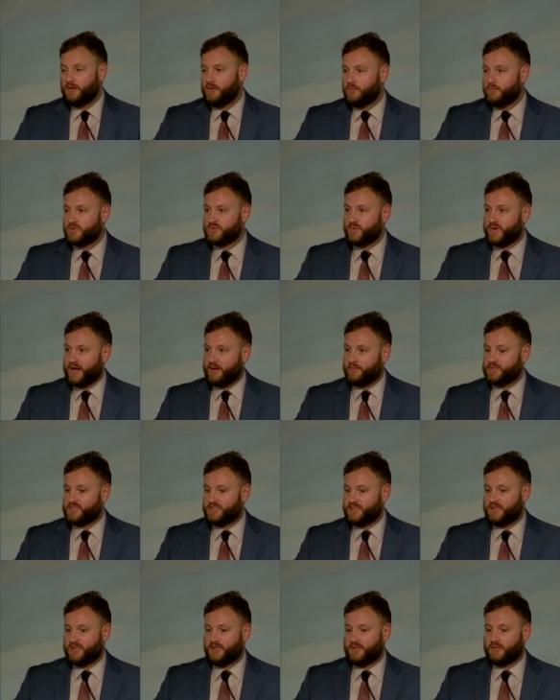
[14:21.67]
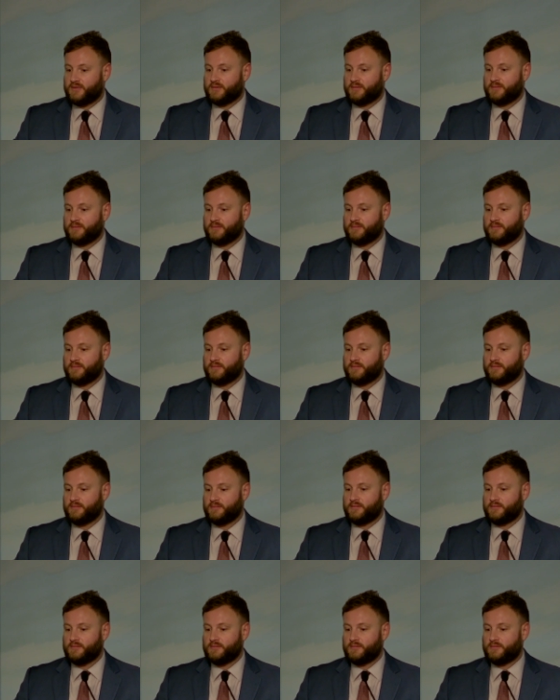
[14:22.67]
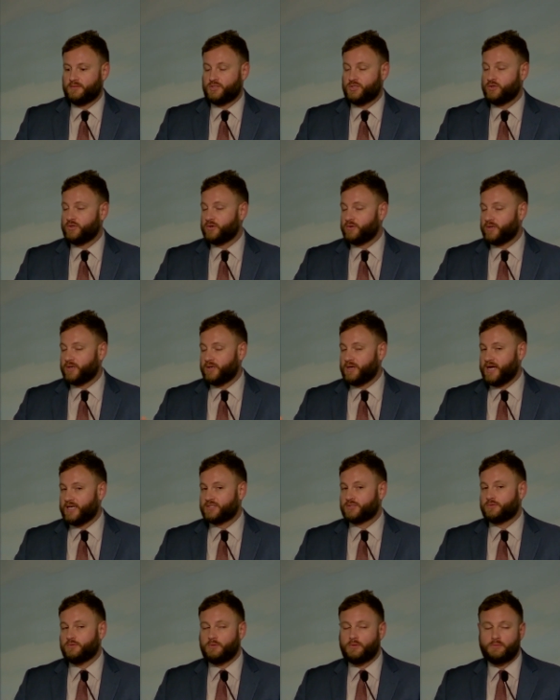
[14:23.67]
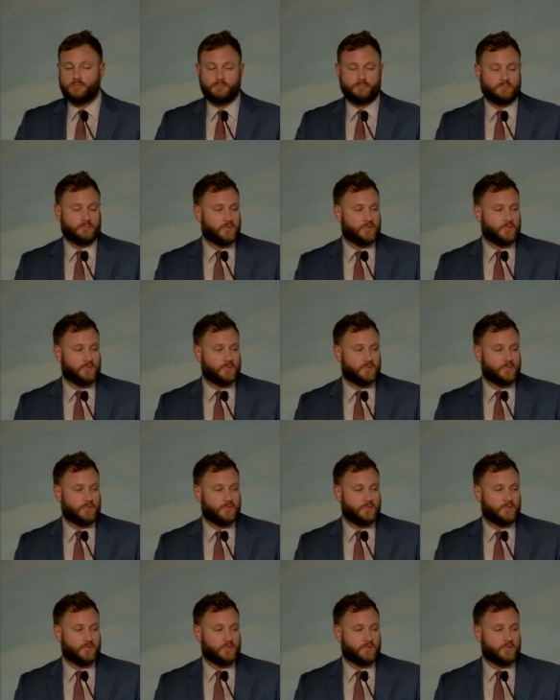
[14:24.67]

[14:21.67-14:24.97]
was when I was a junior in high school.